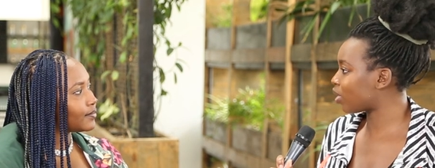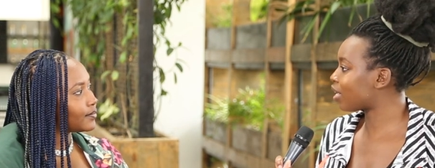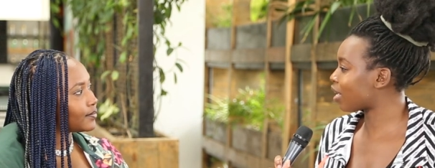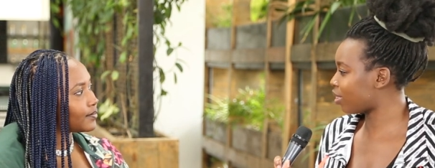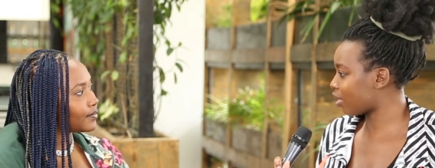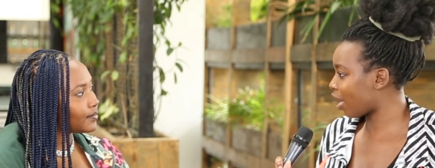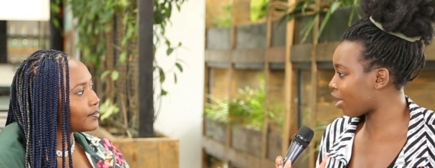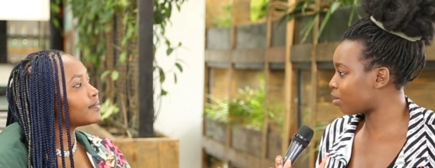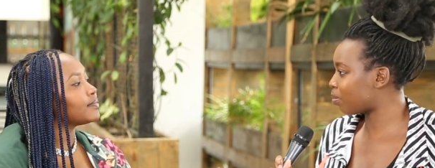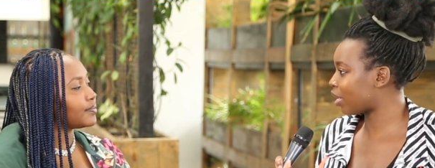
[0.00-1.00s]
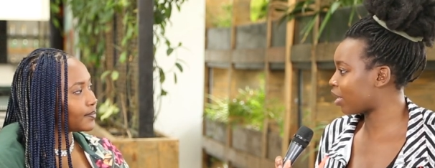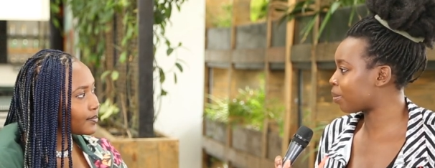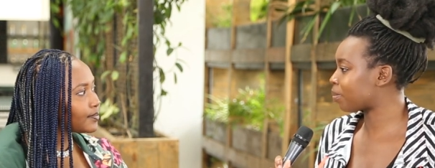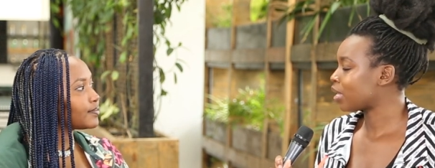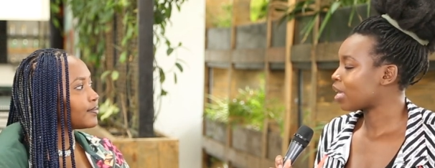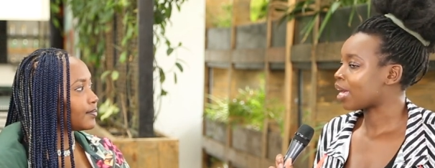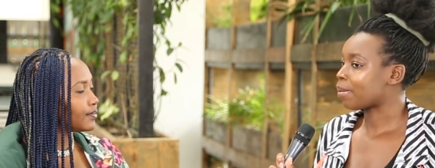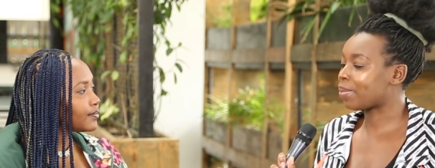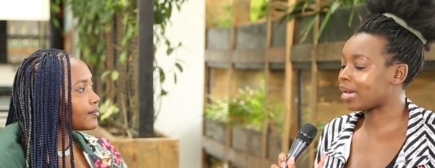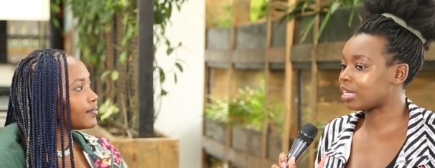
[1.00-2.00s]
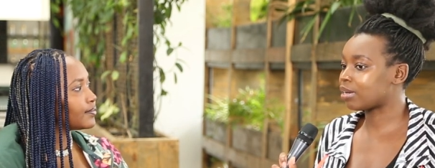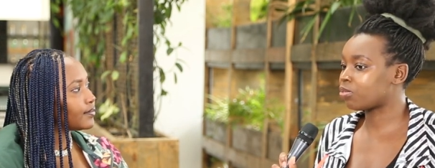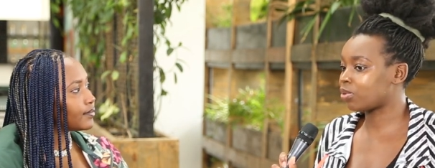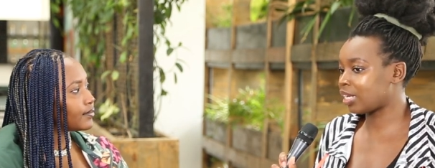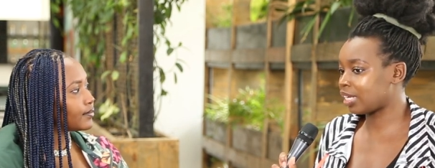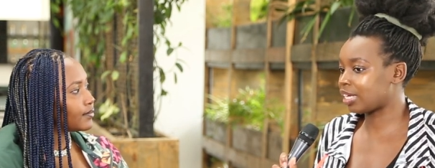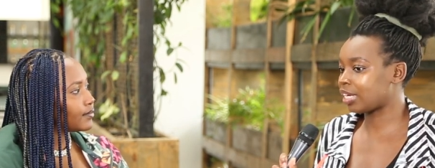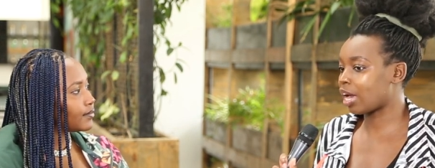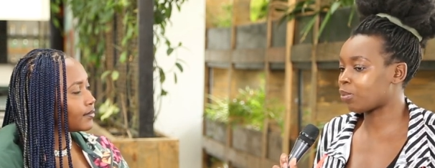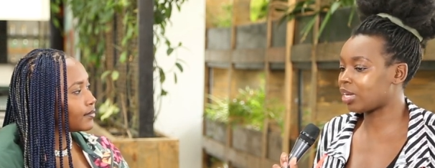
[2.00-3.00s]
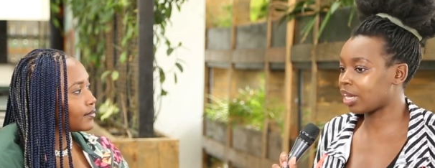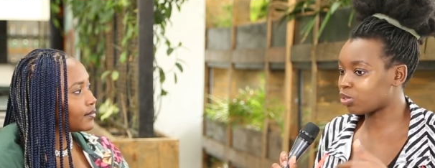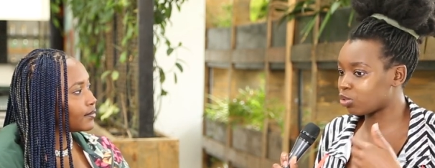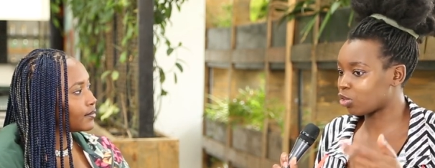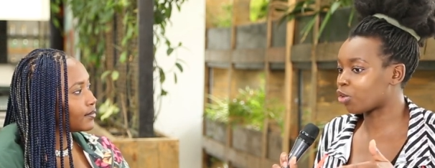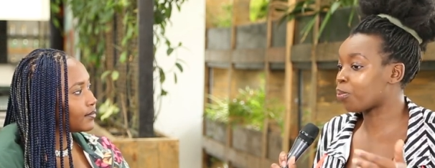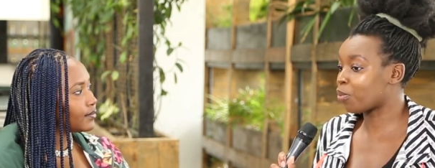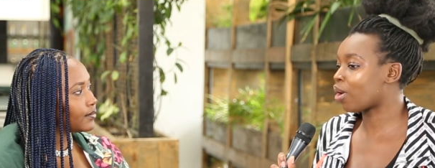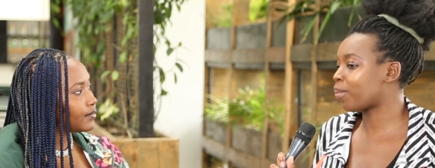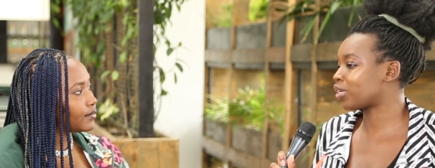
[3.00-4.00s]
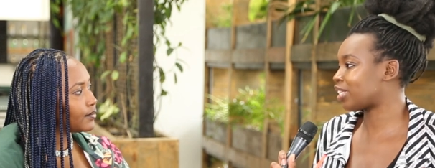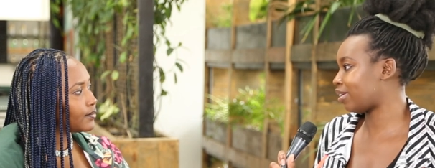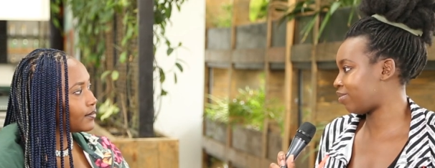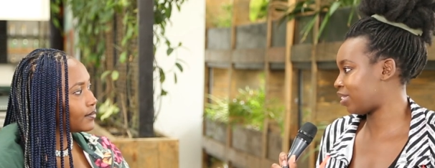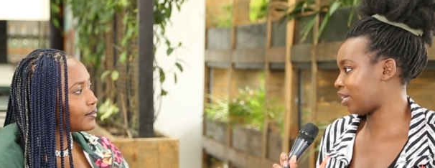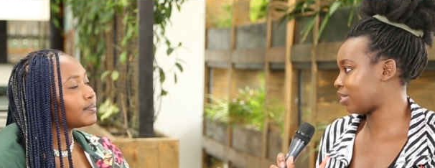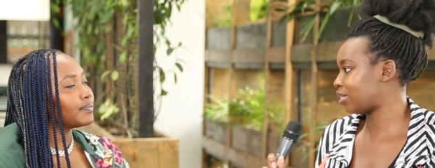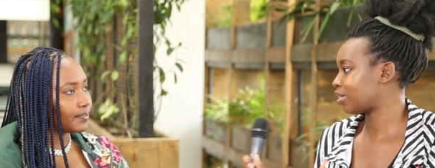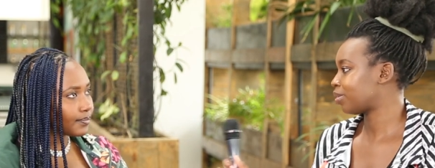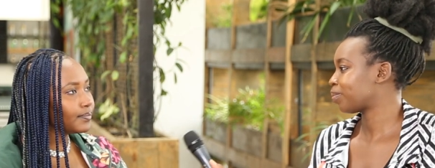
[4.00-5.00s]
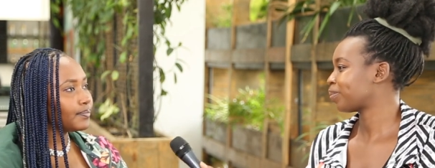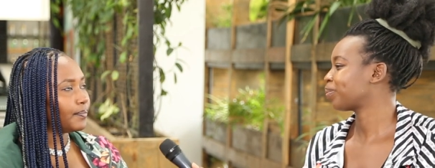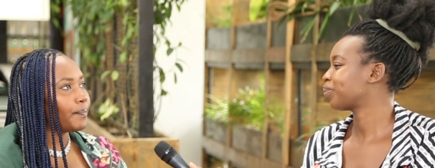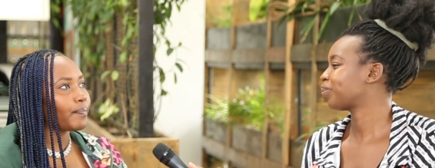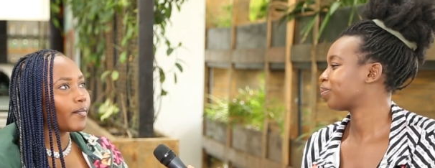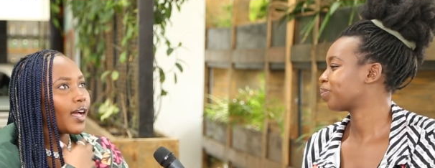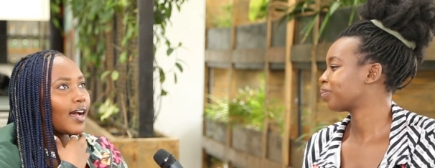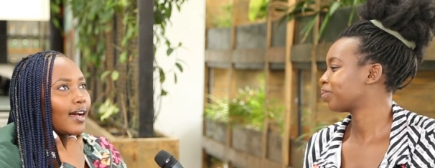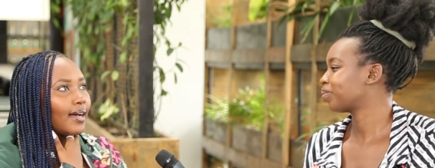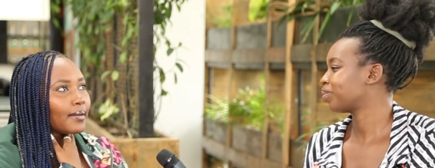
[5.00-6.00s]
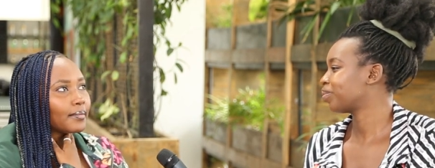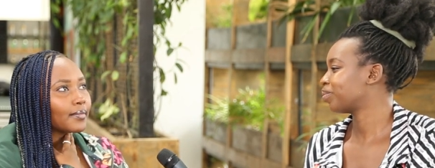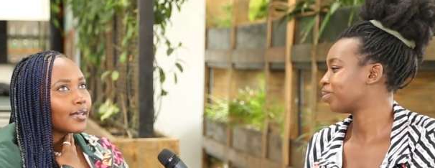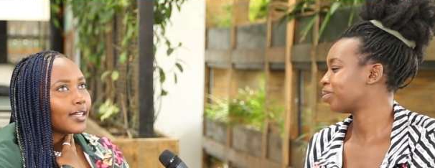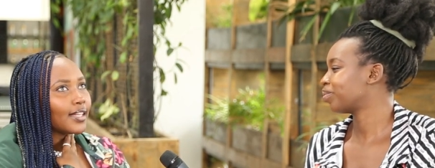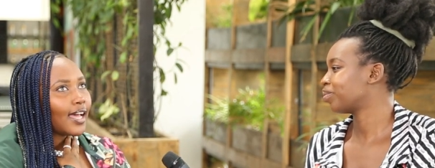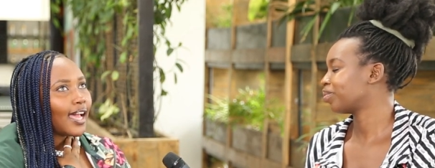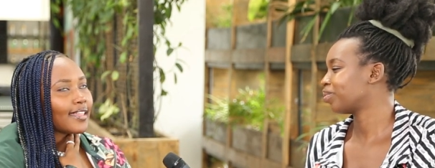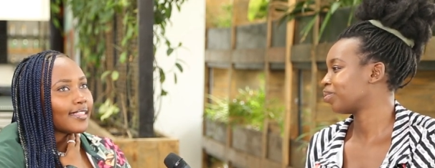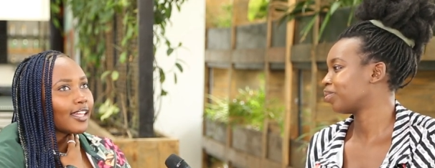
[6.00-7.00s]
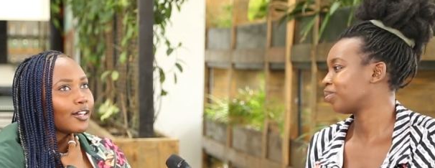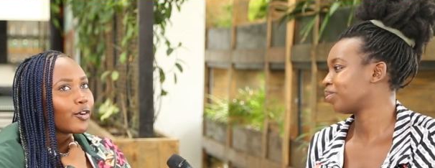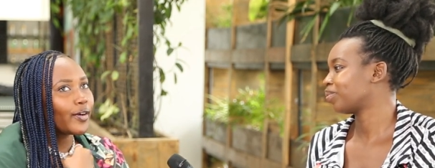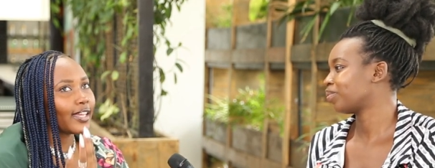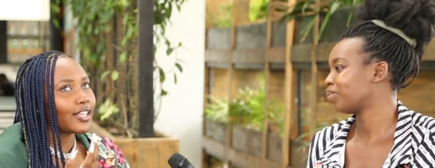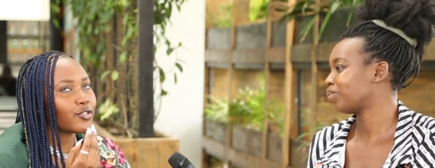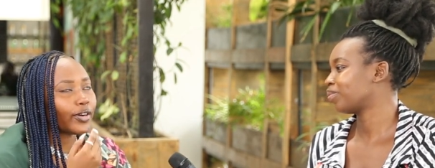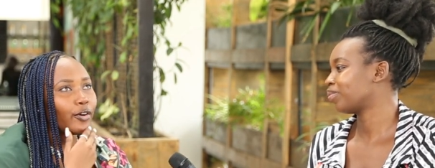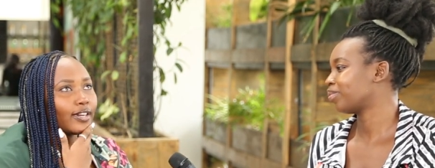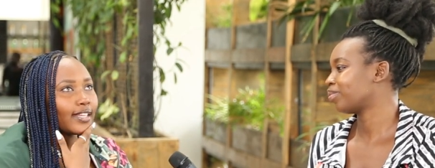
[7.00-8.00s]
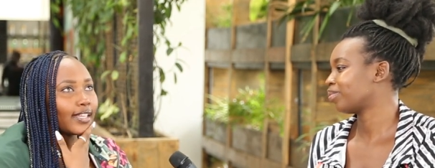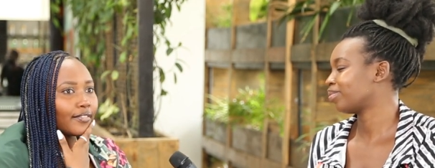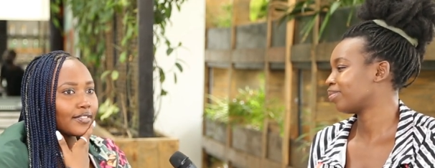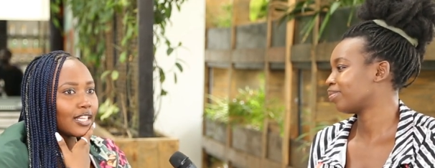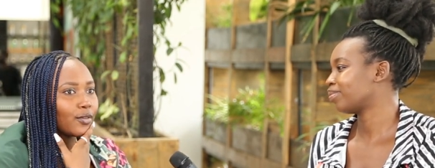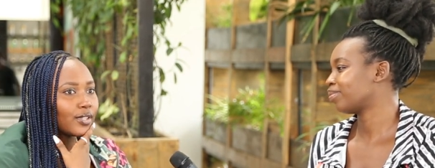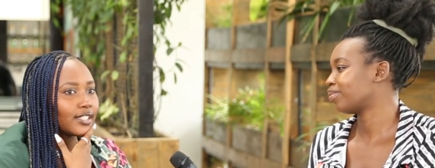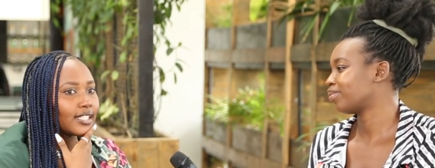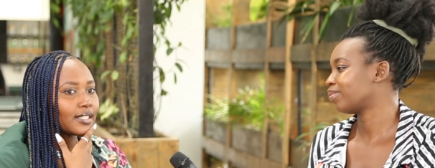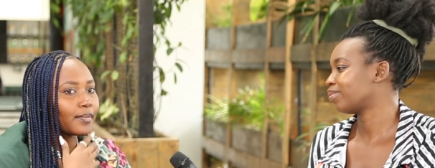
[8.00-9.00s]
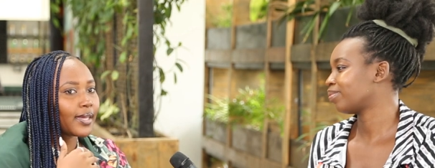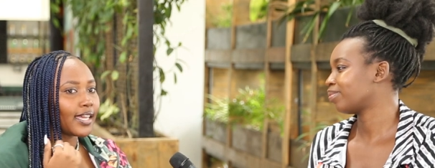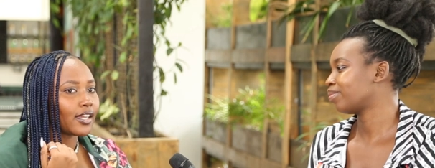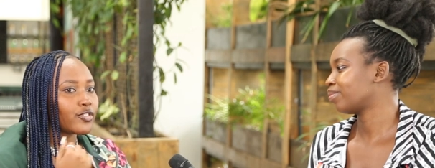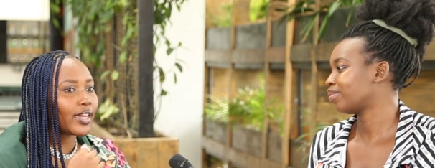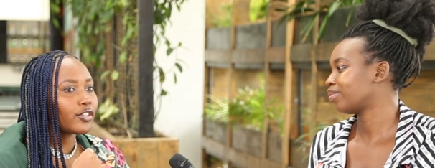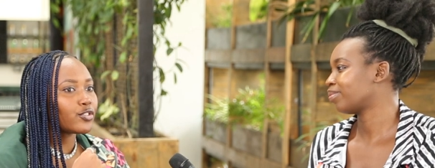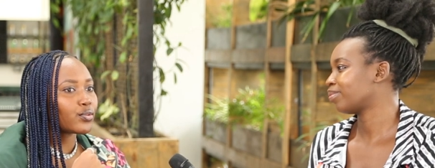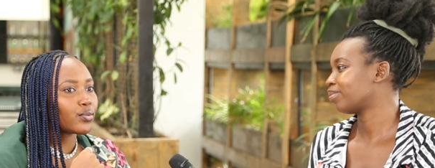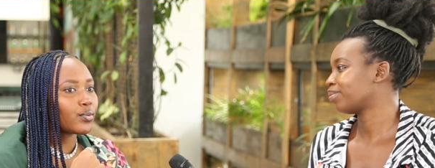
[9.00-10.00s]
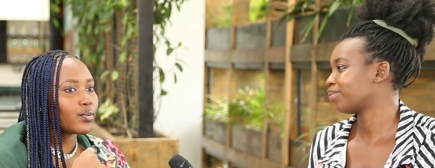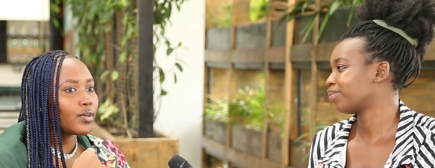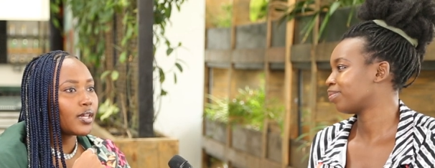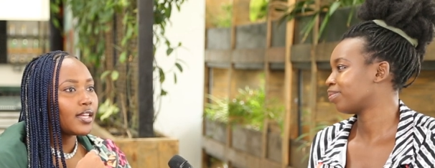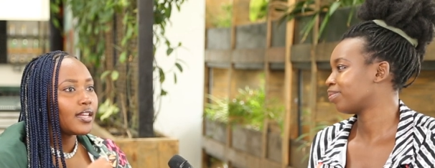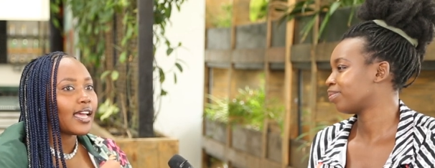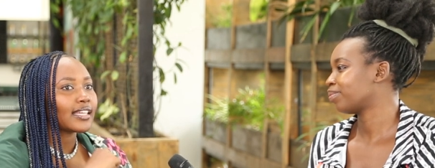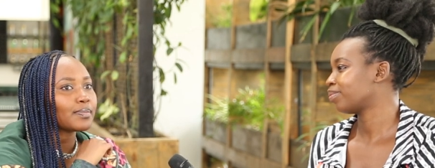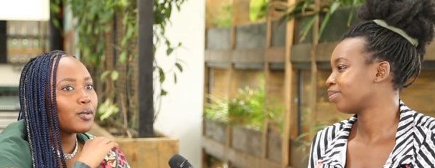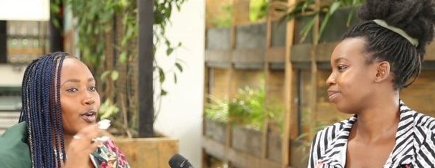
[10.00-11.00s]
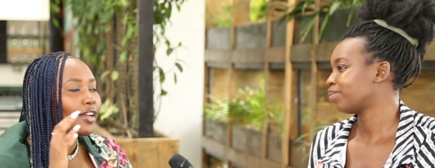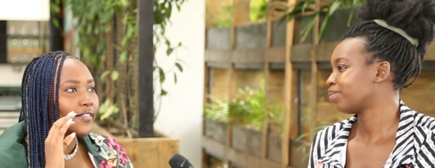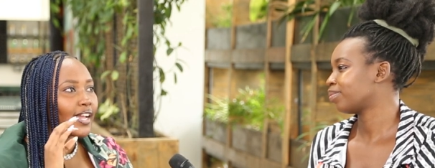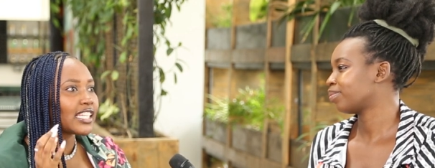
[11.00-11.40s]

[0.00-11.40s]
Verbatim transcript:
Speaker 1: on another album? But really, I would like to talk more about Gifted.
Speaker 2: Um, I think going into recording Gifted was just me trying to explore every